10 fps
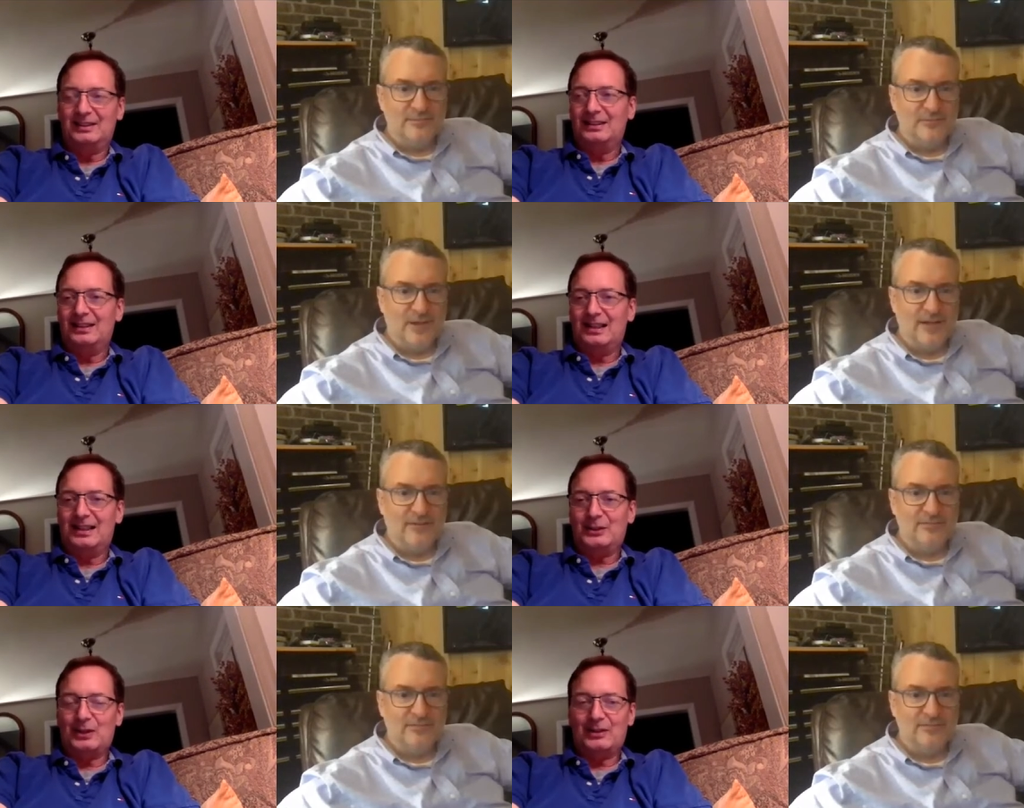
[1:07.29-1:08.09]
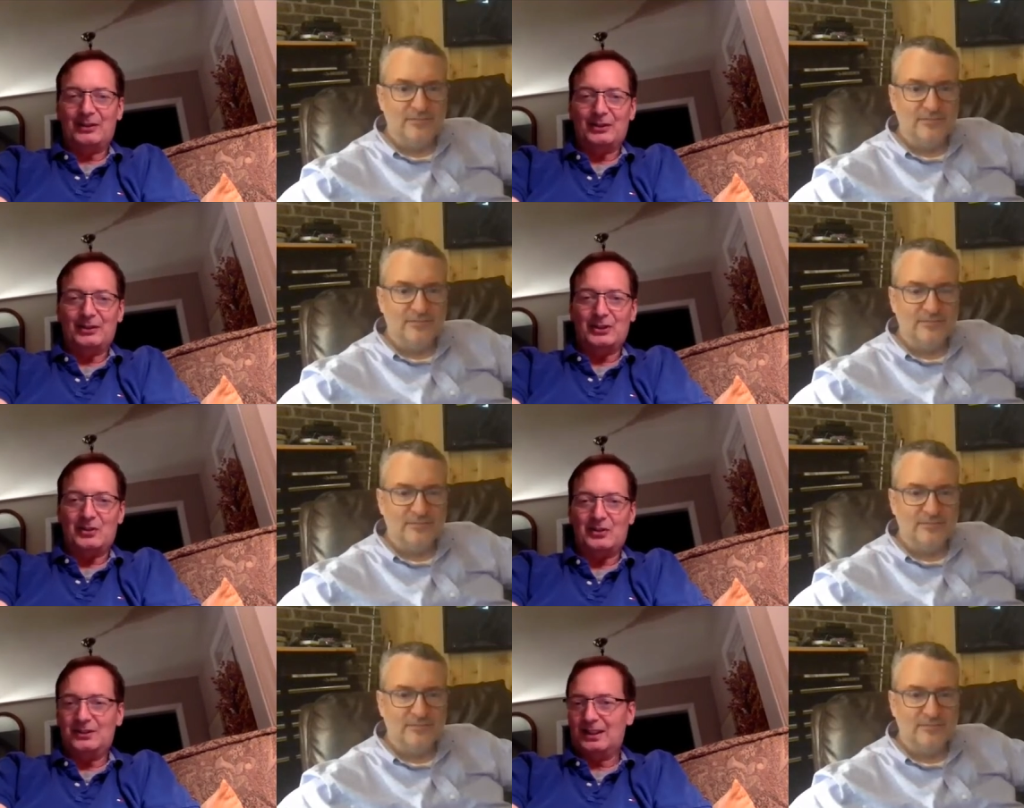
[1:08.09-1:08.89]
Speaker 1: Right. At 12 years
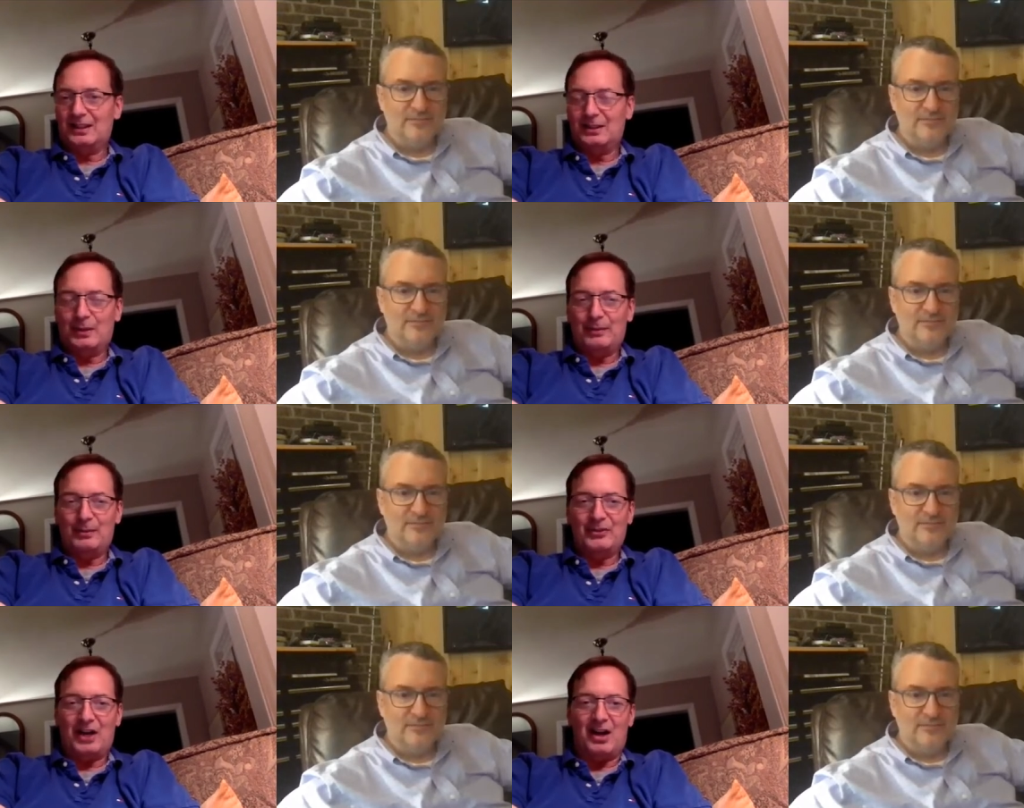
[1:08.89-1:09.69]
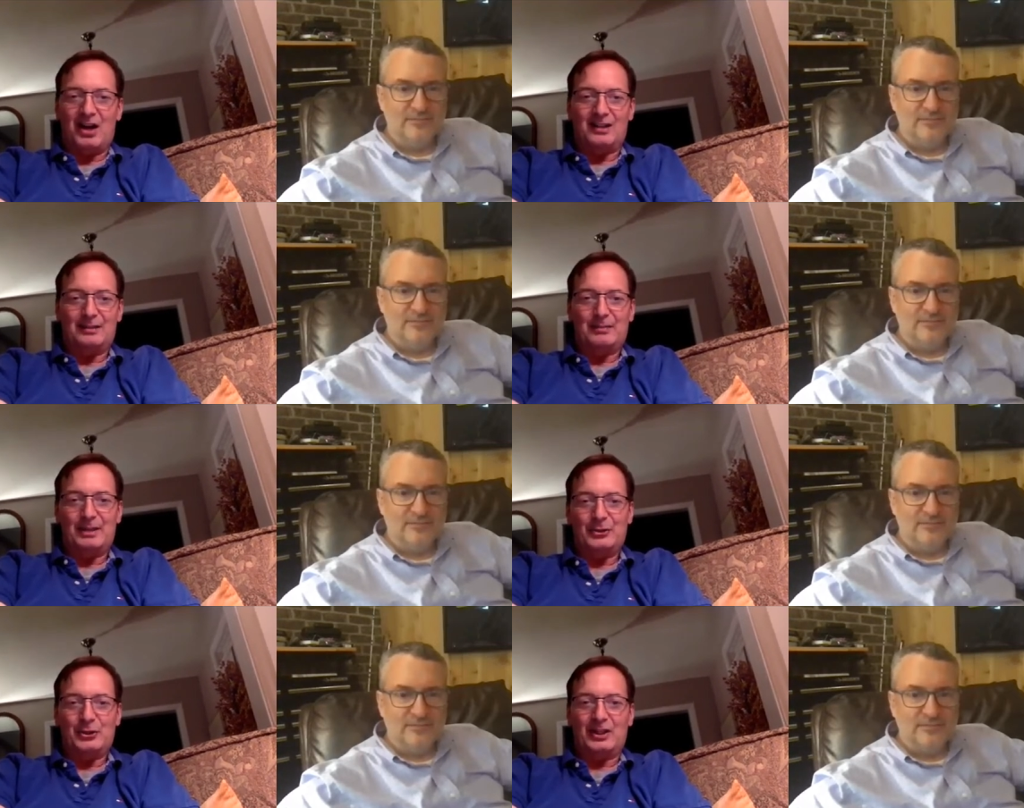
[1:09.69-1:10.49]
old, uh, we moved to Holland,
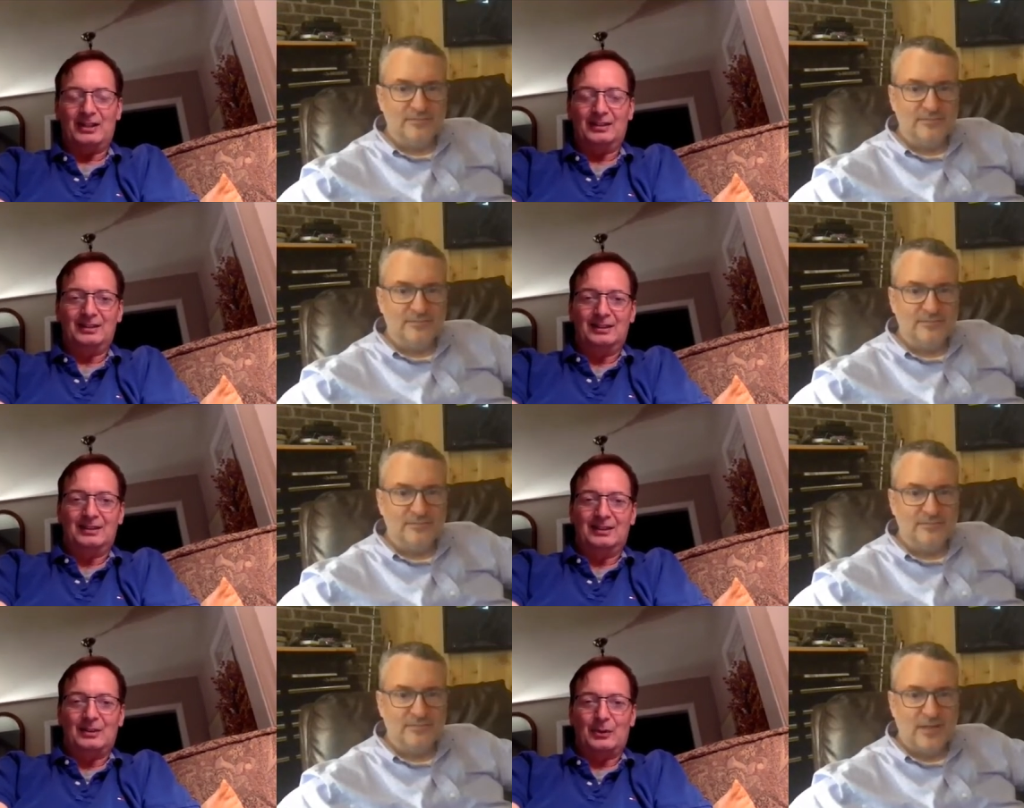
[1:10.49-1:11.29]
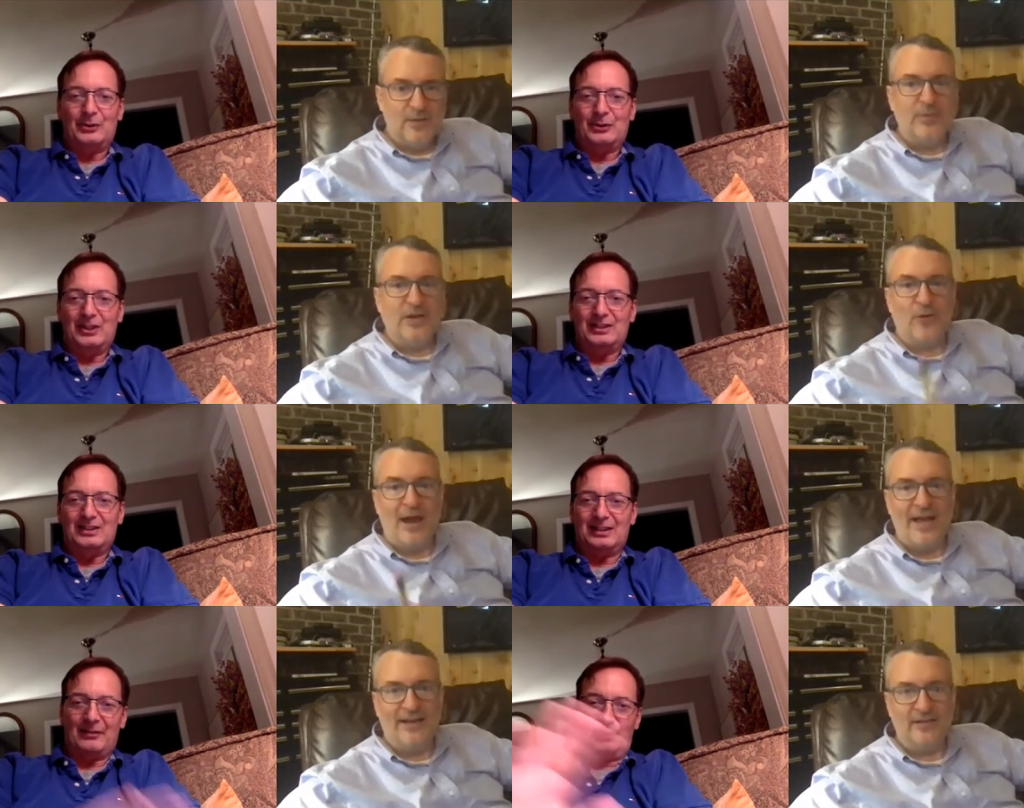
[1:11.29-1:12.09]
Michigan, which is Big
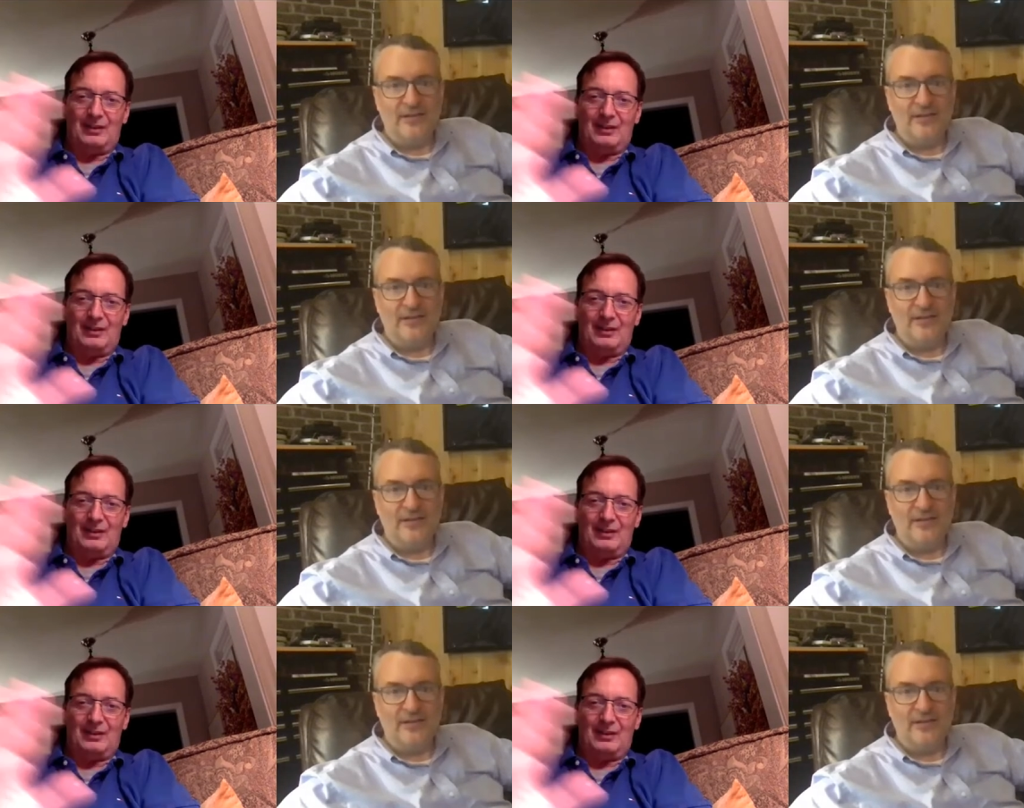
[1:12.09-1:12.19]
Red